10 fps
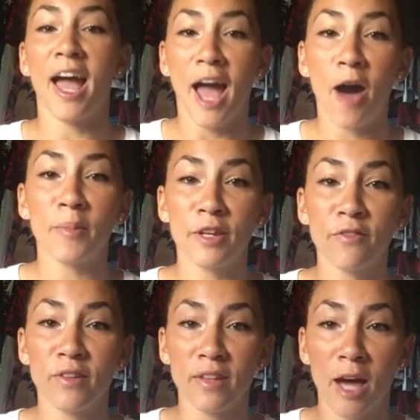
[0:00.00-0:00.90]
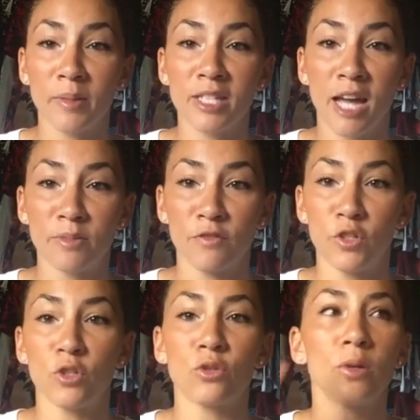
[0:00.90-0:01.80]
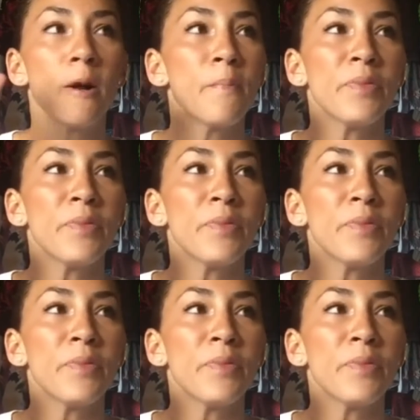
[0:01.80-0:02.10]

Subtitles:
How many times have you